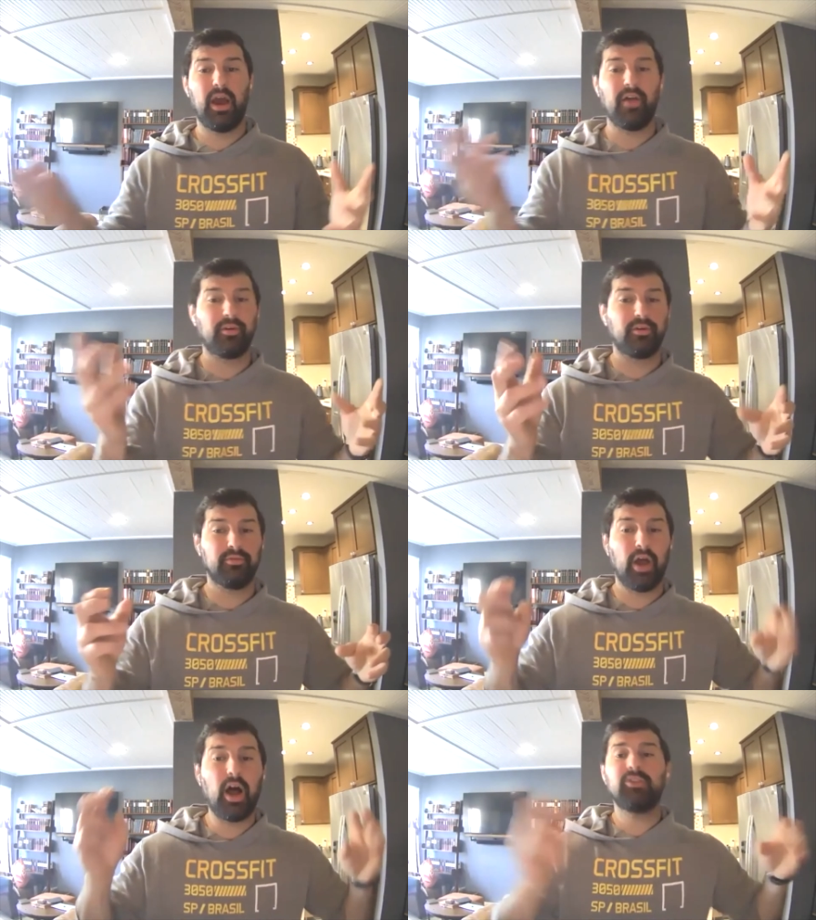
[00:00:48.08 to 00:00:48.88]
other
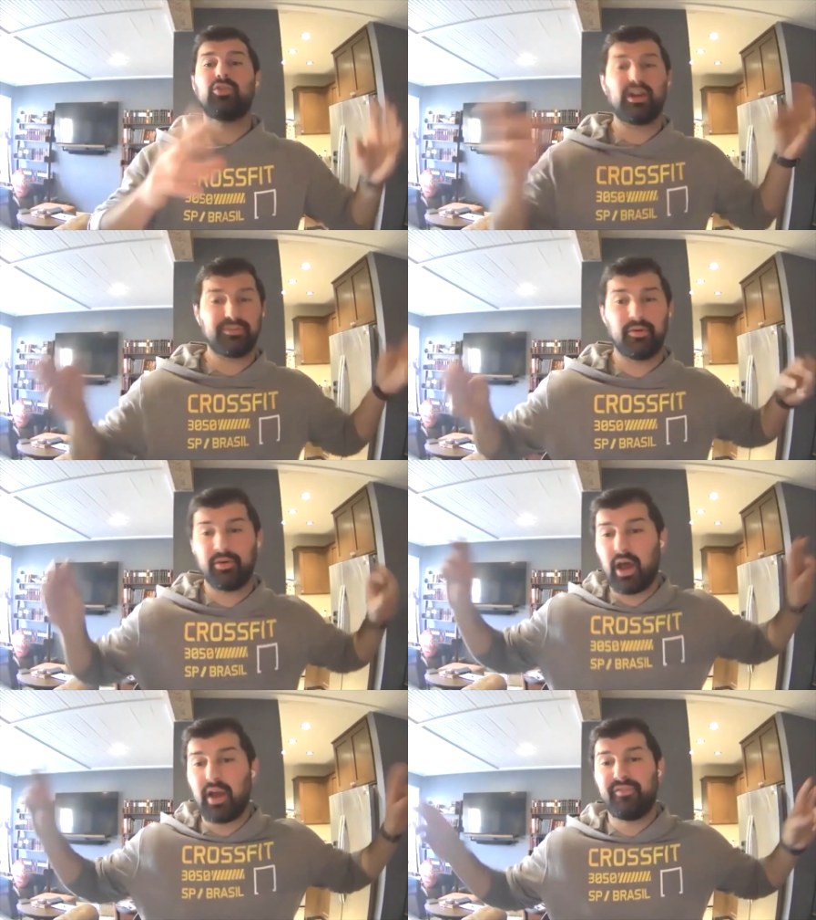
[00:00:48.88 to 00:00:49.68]
non-CrossFit or
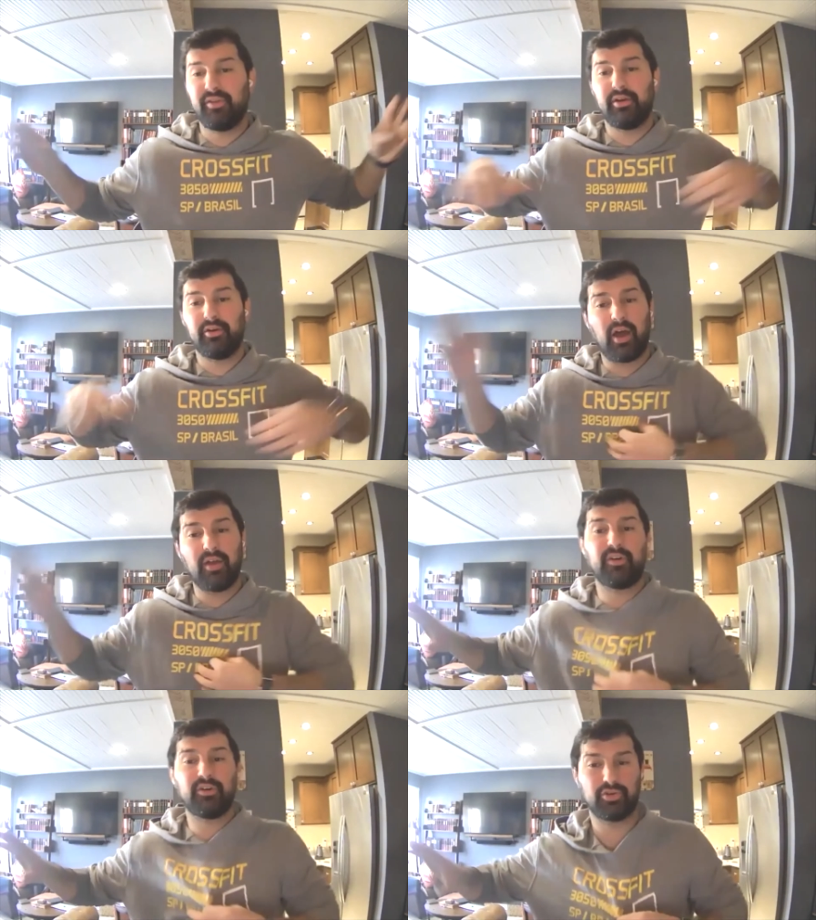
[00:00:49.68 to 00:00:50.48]
non-affiliate or
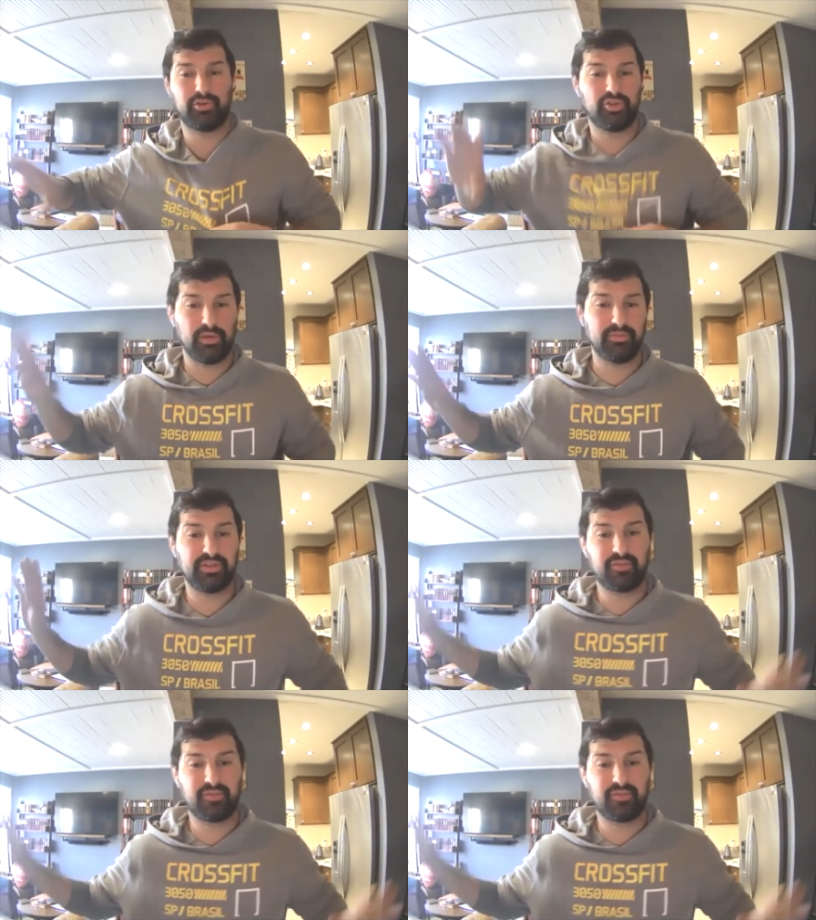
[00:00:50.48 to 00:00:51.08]
non-functional gyms have